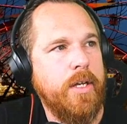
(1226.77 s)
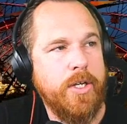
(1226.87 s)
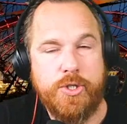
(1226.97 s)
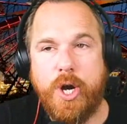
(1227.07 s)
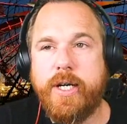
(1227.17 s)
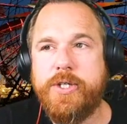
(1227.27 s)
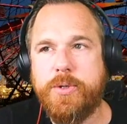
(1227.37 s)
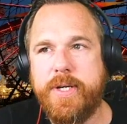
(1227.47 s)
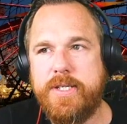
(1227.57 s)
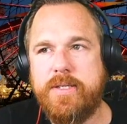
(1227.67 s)
Trolley
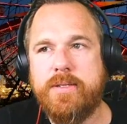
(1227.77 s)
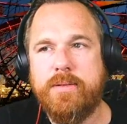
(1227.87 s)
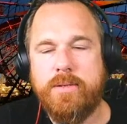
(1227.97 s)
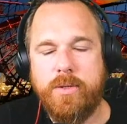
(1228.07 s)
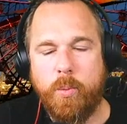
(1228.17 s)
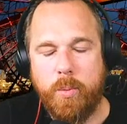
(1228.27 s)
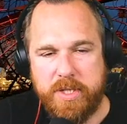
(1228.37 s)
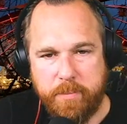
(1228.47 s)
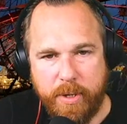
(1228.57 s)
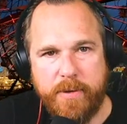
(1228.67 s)
Treats was the
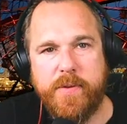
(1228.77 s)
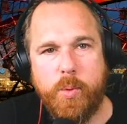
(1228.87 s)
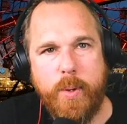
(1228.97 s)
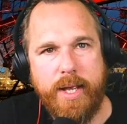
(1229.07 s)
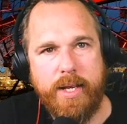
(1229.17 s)
perfect way